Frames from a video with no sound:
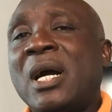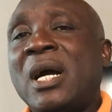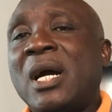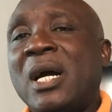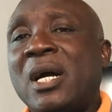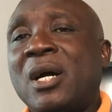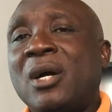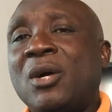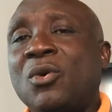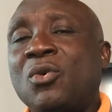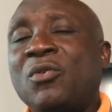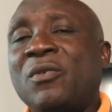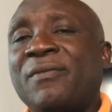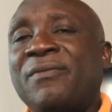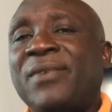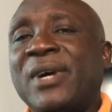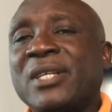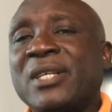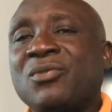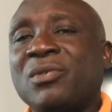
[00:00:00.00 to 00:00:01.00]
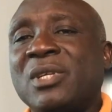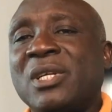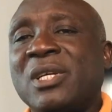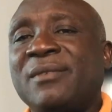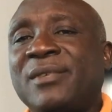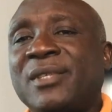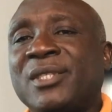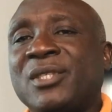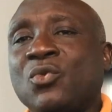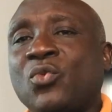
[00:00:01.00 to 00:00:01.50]
how virtually
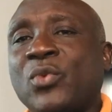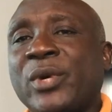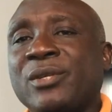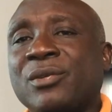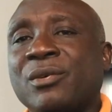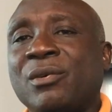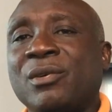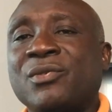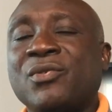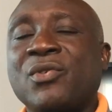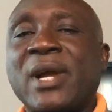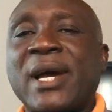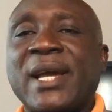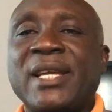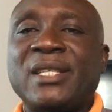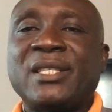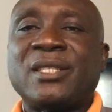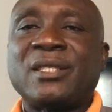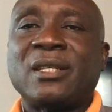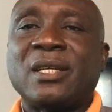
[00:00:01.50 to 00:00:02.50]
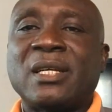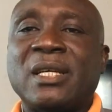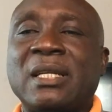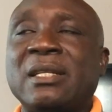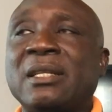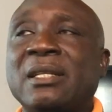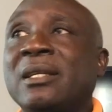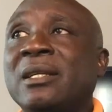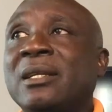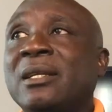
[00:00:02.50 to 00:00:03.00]
everything went on right
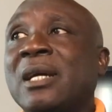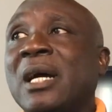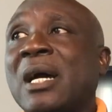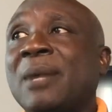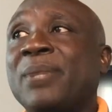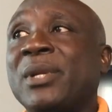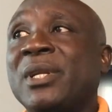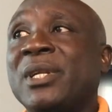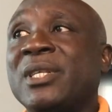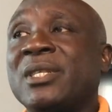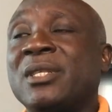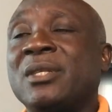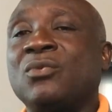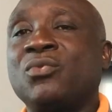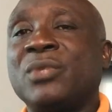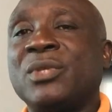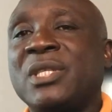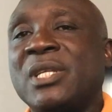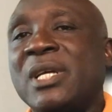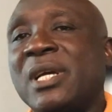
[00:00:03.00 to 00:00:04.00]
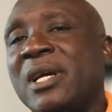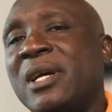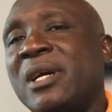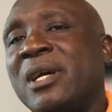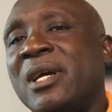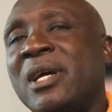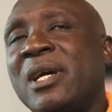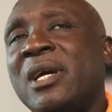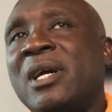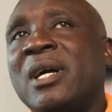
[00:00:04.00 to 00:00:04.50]
and the happiness that was
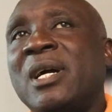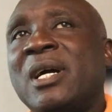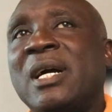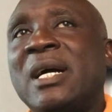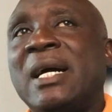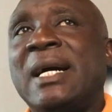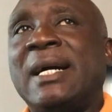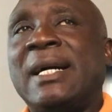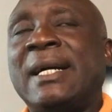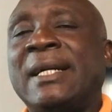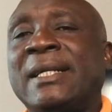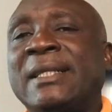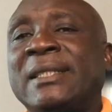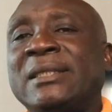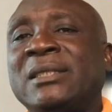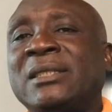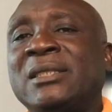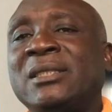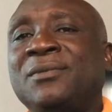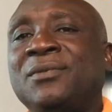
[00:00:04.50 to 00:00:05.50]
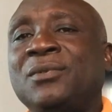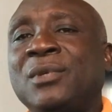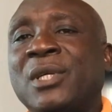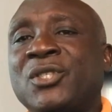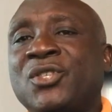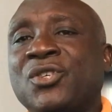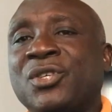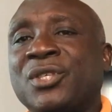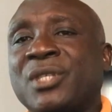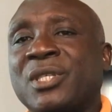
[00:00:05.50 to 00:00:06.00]
there. If you
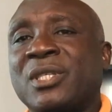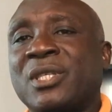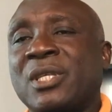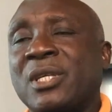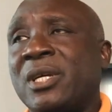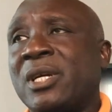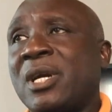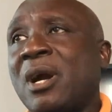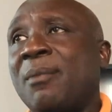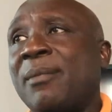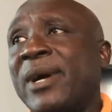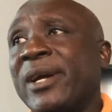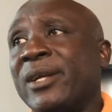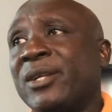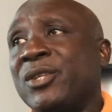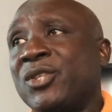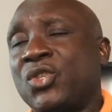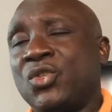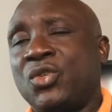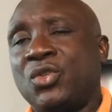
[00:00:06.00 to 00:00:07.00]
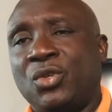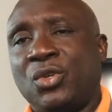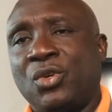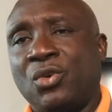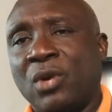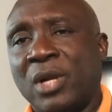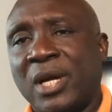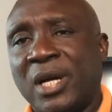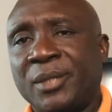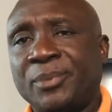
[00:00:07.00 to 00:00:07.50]
are just a comer into
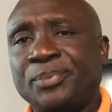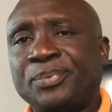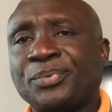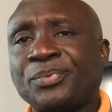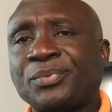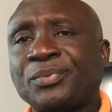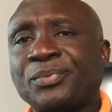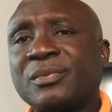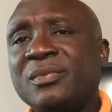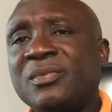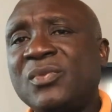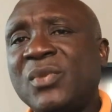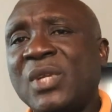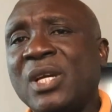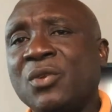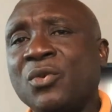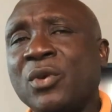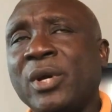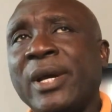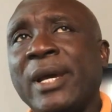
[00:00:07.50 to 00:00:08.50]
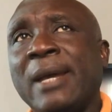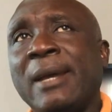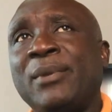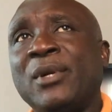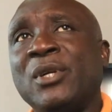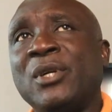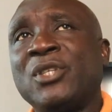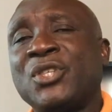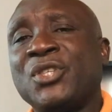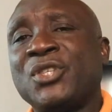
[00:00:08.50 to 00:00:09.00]
Yola and you are
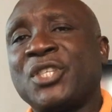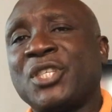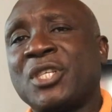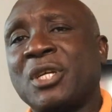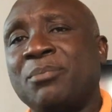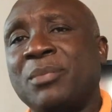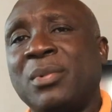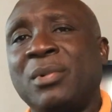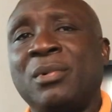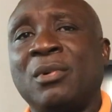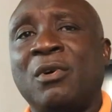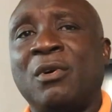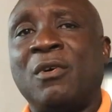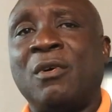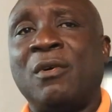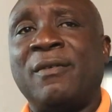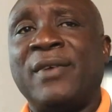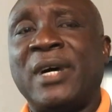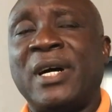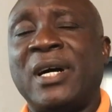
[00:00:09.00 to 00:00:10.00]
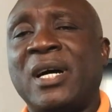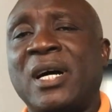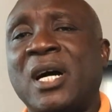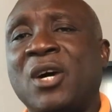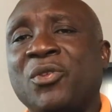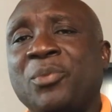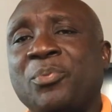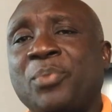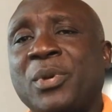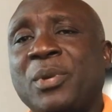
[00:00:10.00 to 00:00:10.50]
able to stumble over
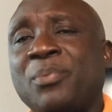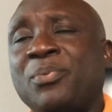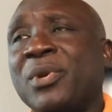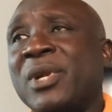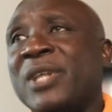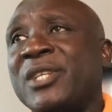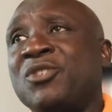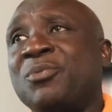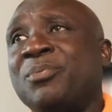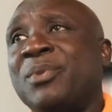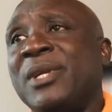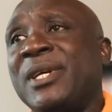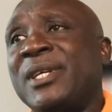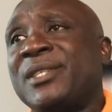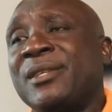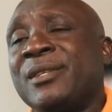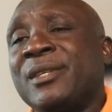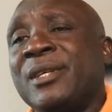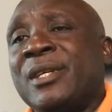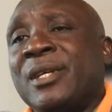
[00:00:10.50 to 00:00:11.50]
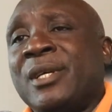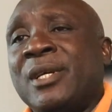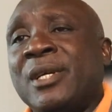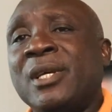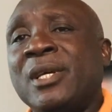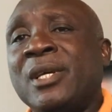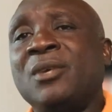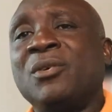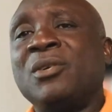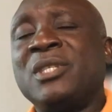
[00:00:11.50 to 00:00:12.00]
how the people are jubilating,
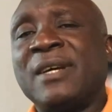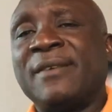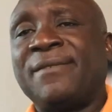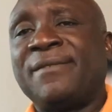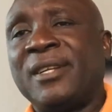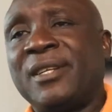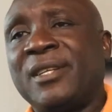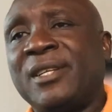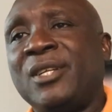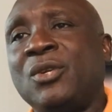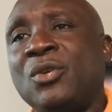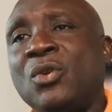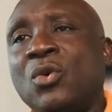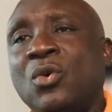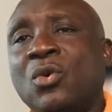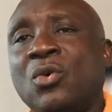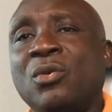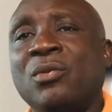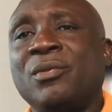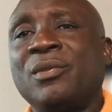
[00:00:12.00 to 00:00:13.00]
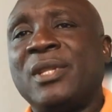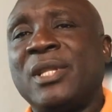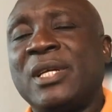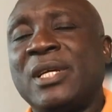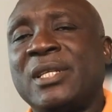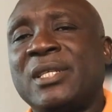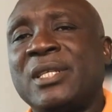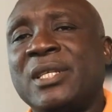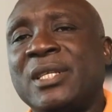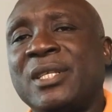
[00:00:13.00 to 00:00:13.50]
you'll definitely know
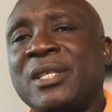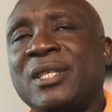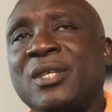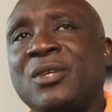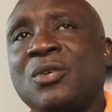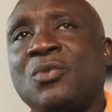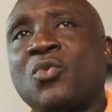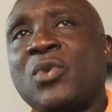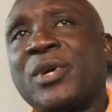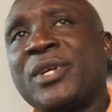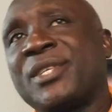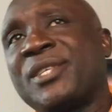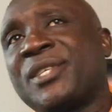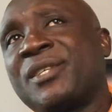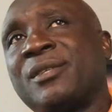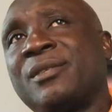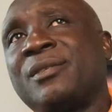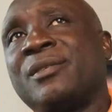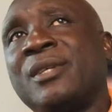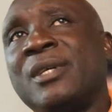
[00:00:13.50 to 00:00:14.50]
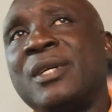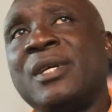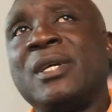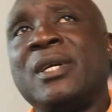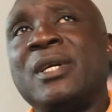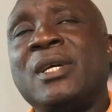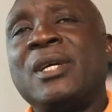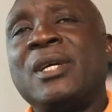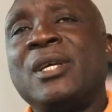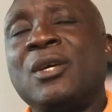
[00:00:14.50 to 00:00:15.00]
that it's a question,
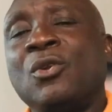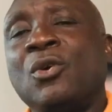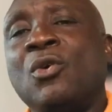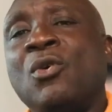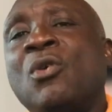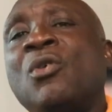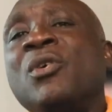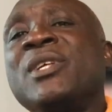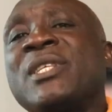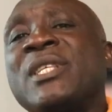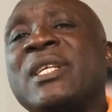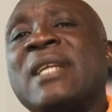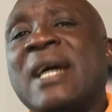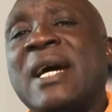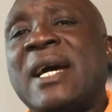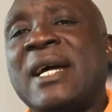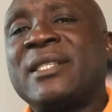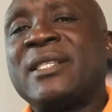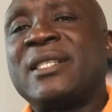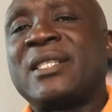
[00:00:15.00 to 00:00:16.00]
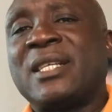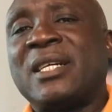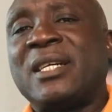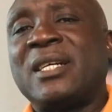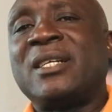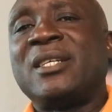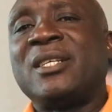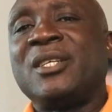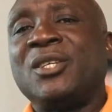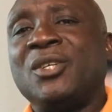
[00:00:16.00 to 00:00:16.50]
you know, it's an
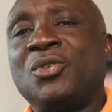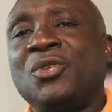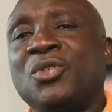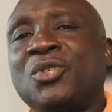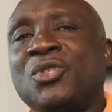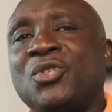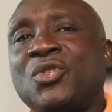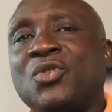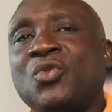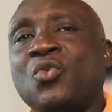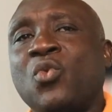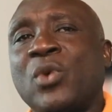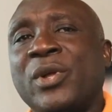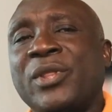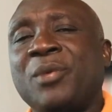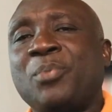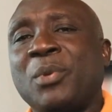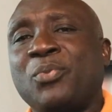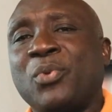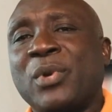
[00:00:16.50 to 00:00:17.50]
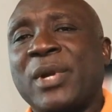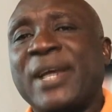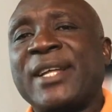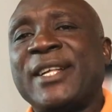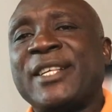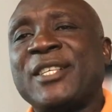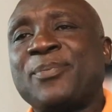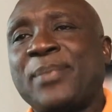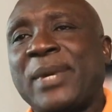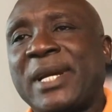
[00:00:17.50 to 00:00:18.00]
answer, you know, to what the people
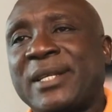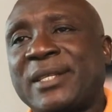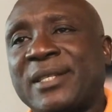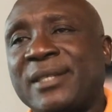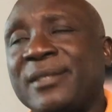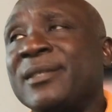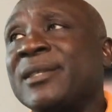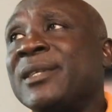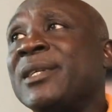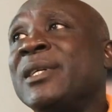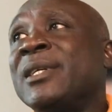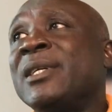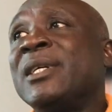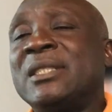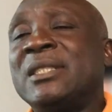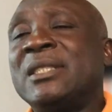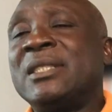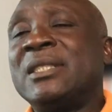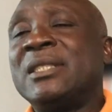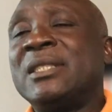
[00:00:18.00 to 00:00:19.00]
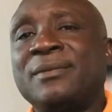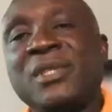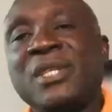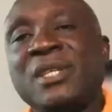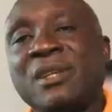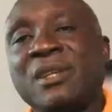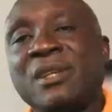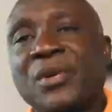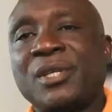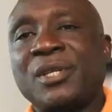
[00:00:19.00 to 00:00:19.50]
are expecting, and the
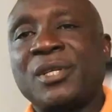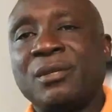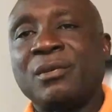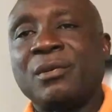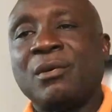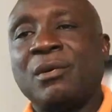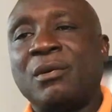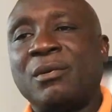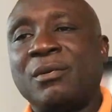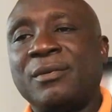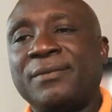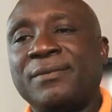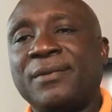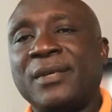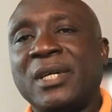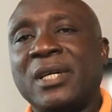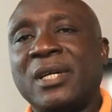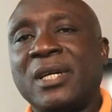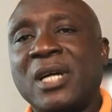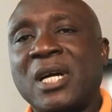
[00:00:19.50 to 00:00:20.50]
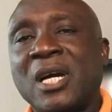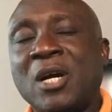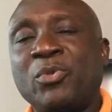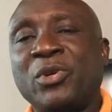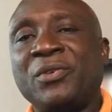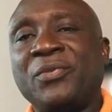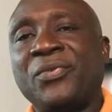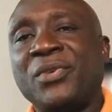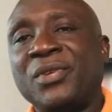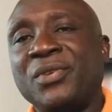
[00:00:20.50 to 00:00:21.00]
rightful declaration of
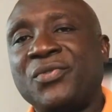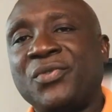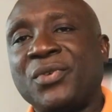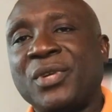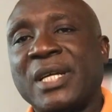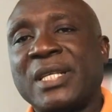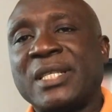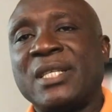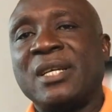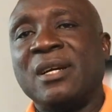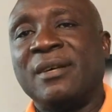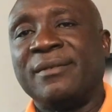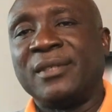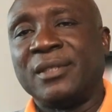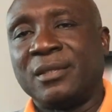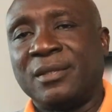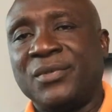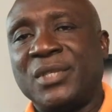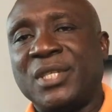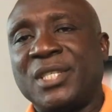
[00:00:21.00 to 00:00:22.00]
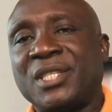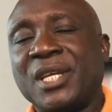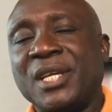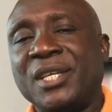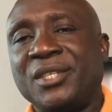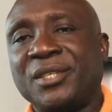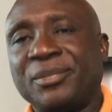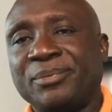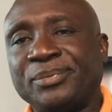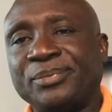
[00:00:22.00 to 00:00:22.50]
Ahmadu Fintori as the governor of the
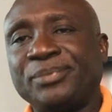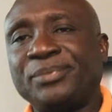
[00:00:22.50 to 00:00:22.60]
state.